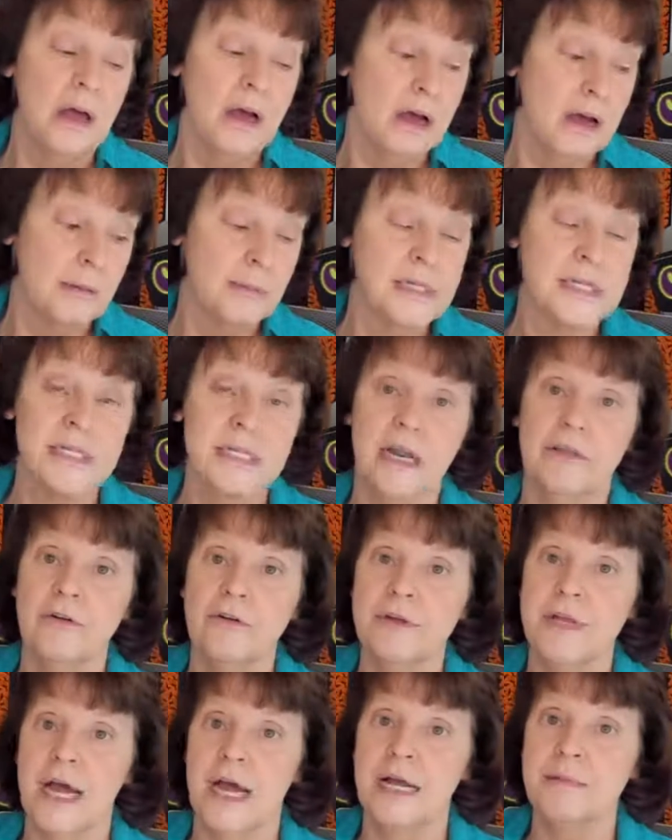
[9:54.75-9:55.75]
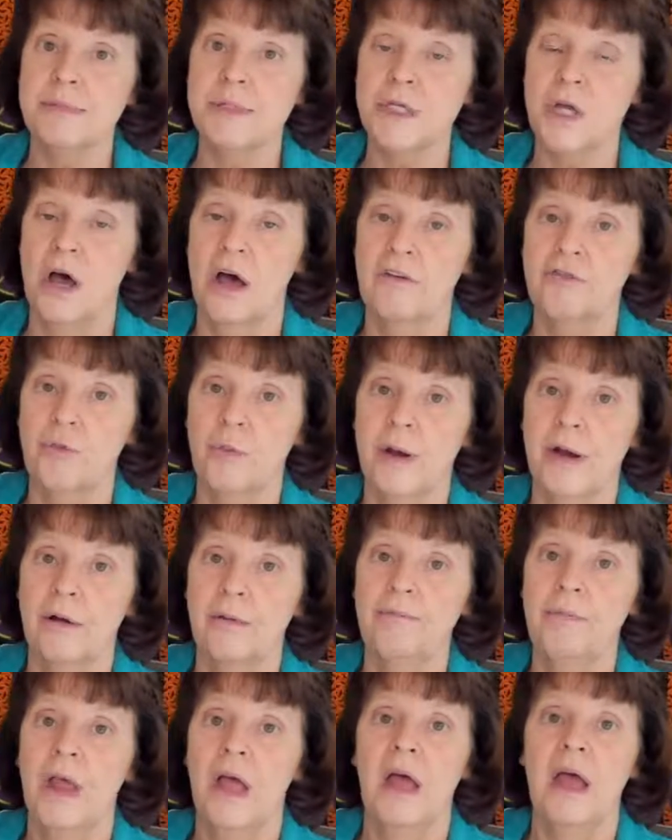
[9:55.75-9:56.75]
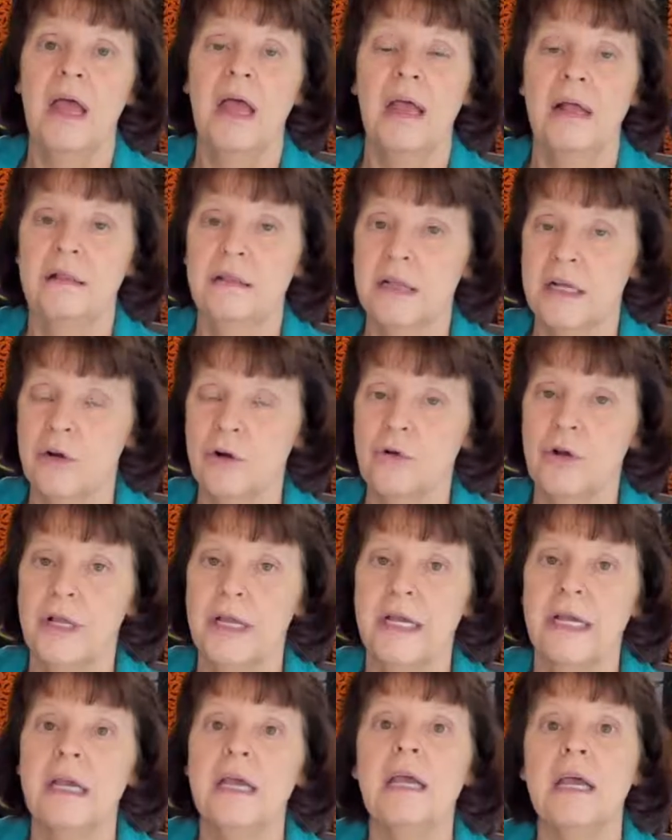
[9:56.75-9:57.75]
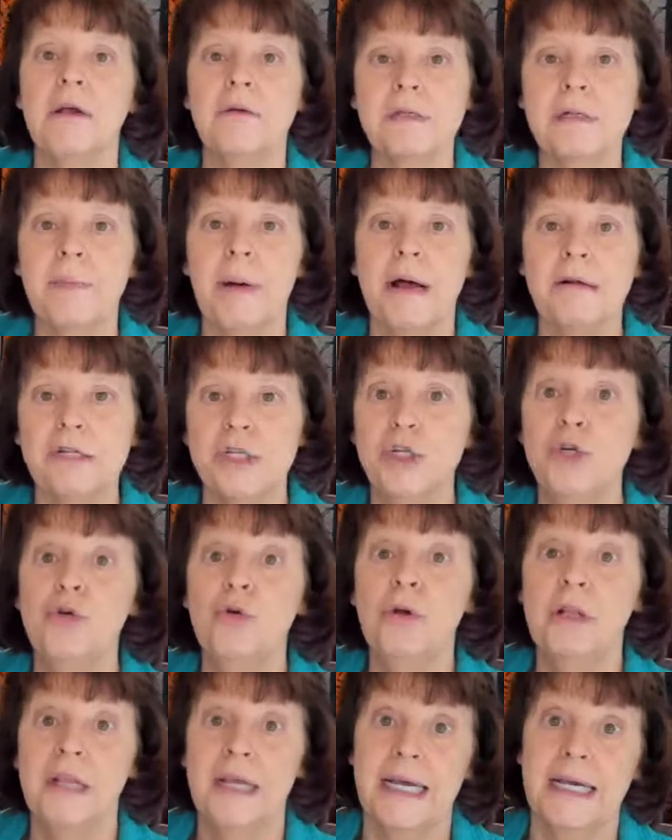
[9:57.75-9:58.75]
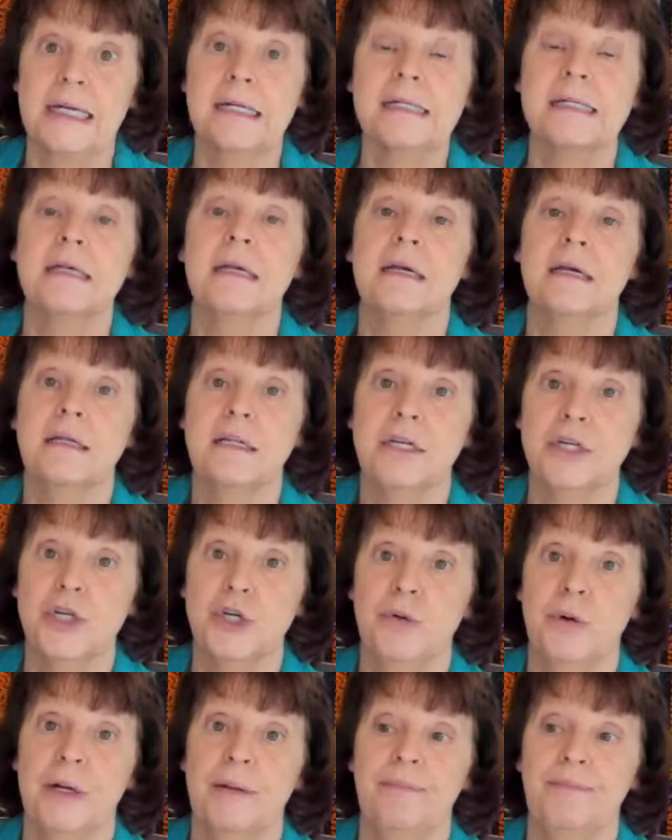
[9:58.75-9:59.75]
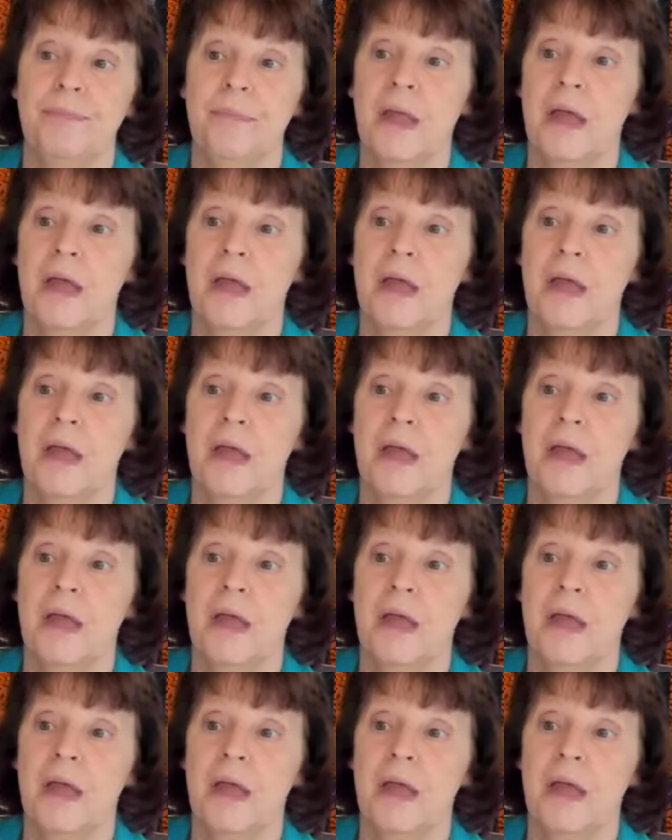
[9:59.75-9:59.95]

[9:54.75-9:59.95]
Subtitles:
It's another Dime software. Literally, it was about 2 clicks to do it.